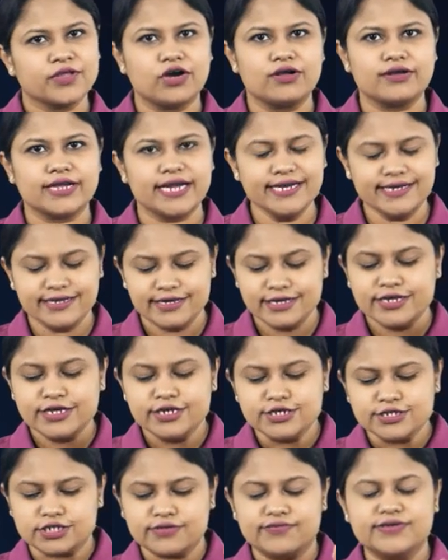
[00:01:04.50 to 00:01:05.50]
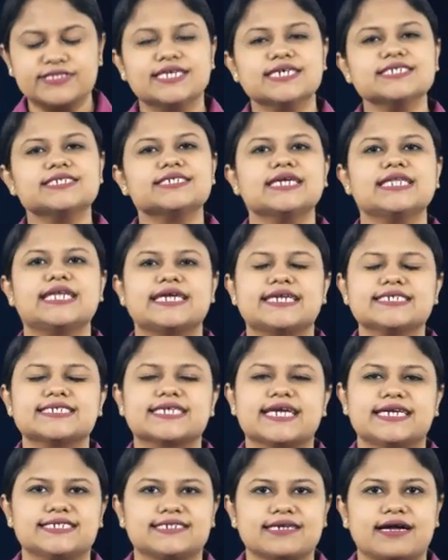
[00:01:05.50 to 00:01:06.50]
Alright, so with this, let
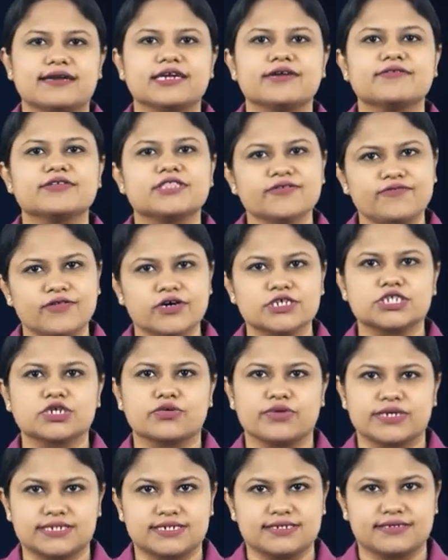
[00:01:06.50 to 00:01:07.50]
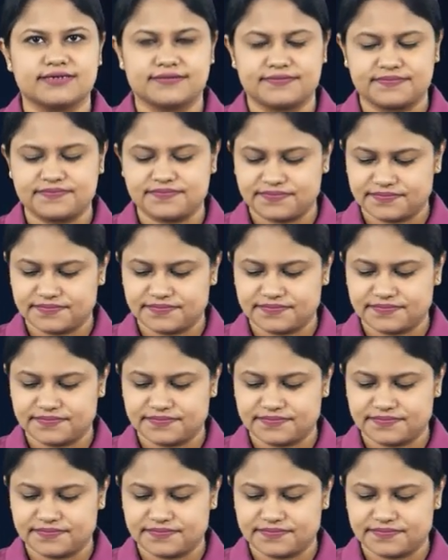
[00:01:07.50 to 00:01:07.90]
us get started with the first question.